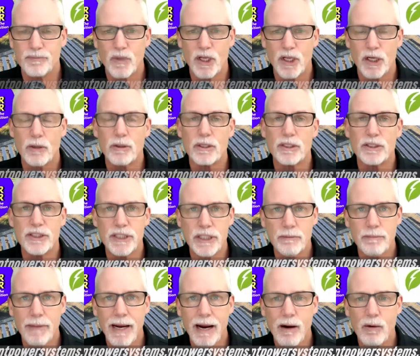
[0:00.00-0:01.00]
Go to
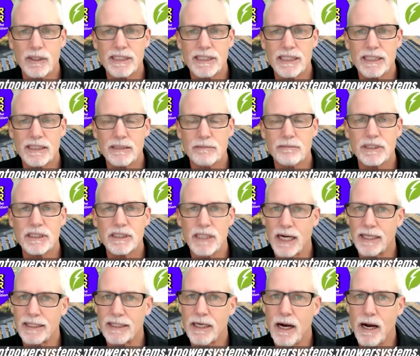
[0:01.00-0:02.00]

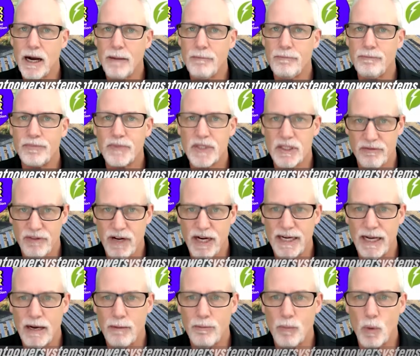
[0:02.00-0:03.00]
chintpowersystems.com to
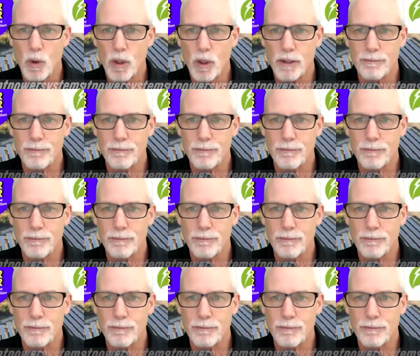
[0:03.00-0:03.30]
find out more.